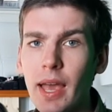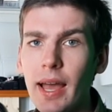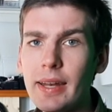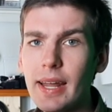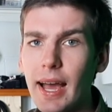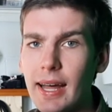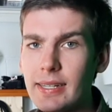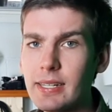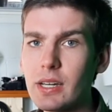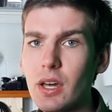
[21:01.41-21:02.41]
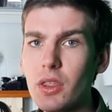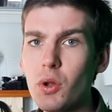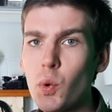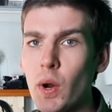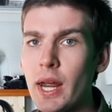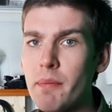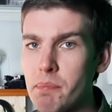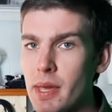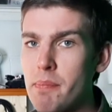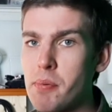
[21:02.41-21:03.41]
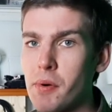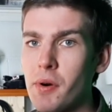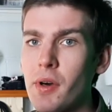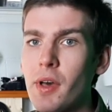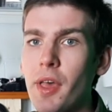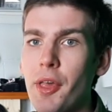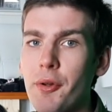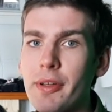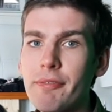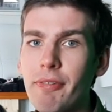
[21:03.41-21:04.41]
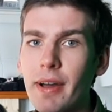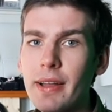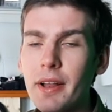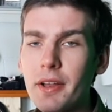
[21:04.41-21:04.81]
and ask the right people, you can find a